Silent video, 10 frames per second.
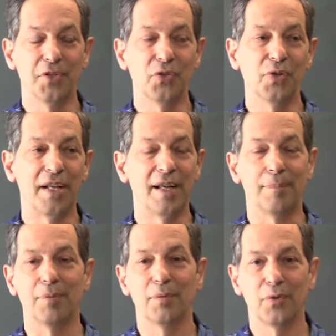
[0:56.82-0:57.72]
you'll end
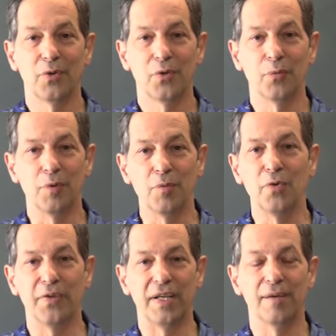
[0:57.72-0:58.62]
up
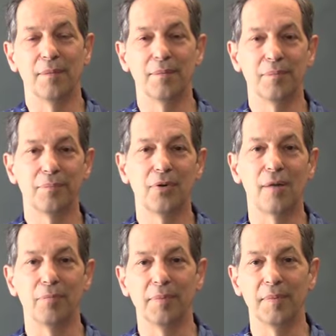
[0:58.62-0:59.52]
removing
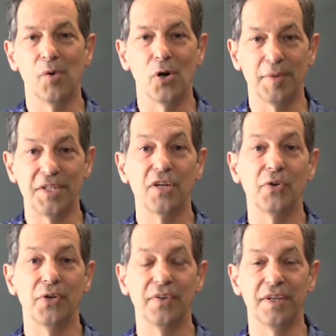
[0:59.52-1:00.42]
probably more
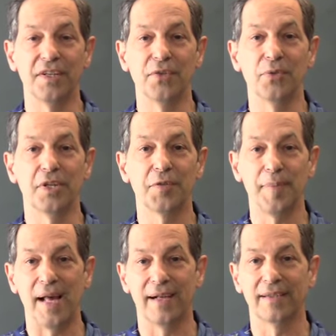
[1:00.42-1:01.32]
material than you
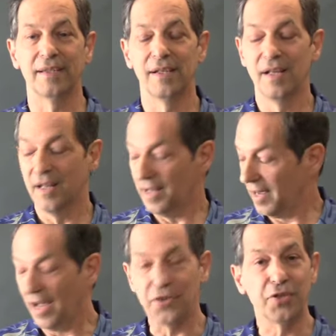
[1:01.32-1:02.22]
expect.
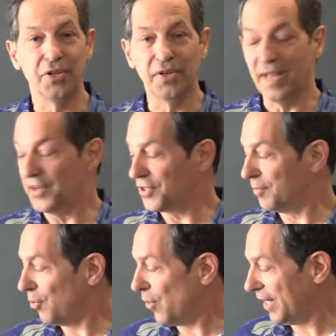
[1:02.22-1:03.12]
I'll show you a case
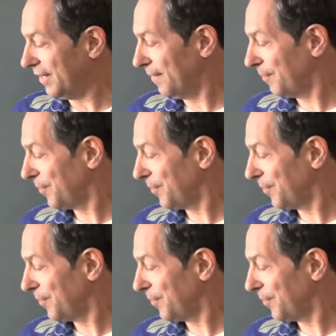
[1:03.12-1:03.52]
in point.